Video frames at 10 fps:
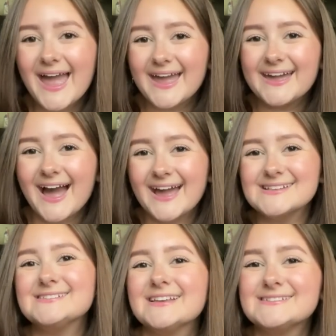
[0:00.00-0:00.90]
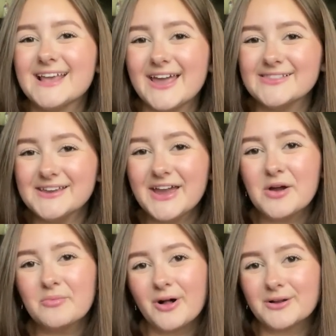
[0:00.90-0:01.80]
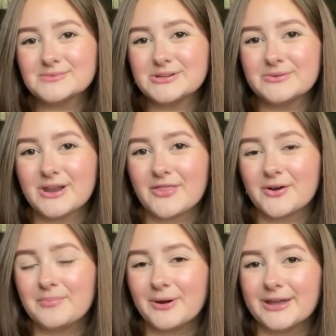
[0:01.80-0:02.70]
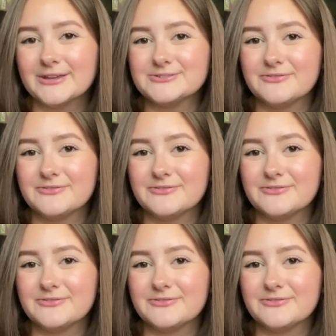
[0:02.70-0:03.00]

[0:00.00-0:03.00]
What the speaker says: Hey guys, it's Hailey and welcome to another bookish